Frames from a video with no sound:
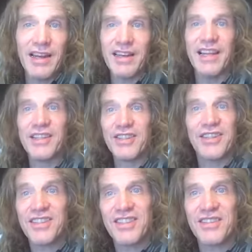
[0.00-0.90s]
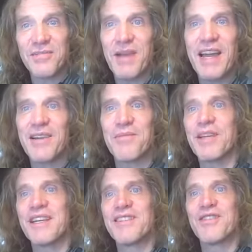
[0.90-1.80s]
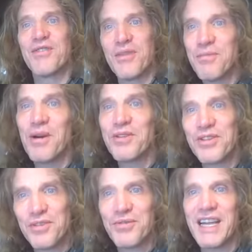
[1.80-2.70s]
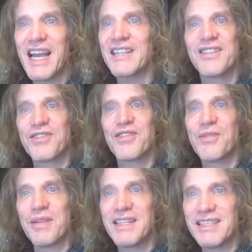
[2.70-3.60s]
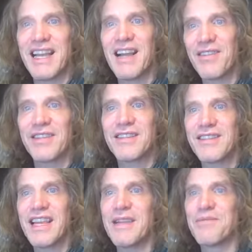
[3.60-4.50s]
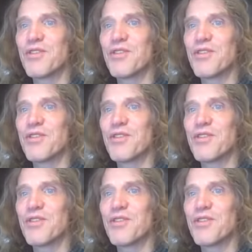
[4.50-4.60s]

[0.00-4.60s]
it just doesn't matter because your emotional reaction is going to be exactly the same.